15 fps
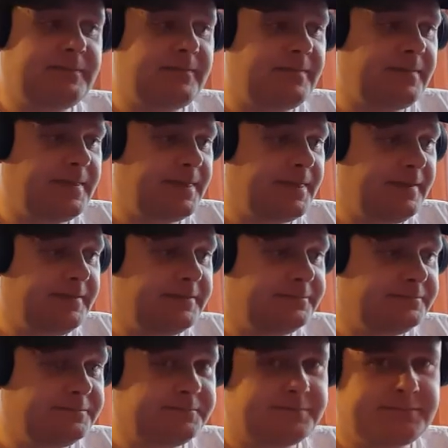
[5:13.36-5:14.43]

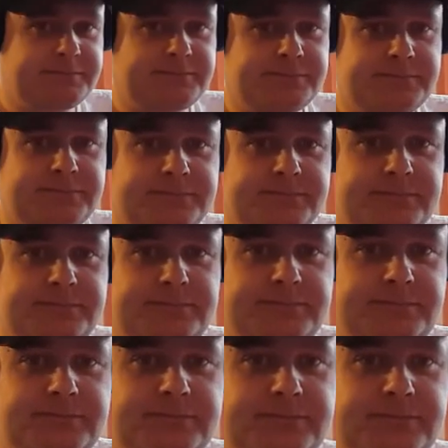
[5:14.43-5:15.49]

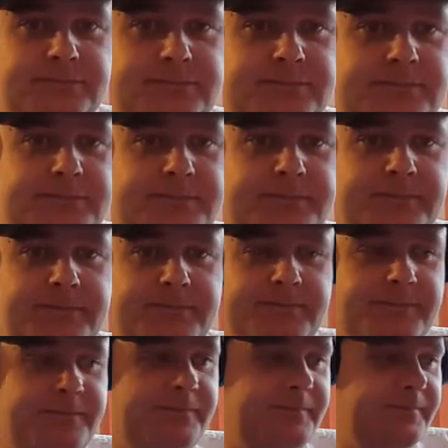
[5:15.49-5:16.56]
(silence)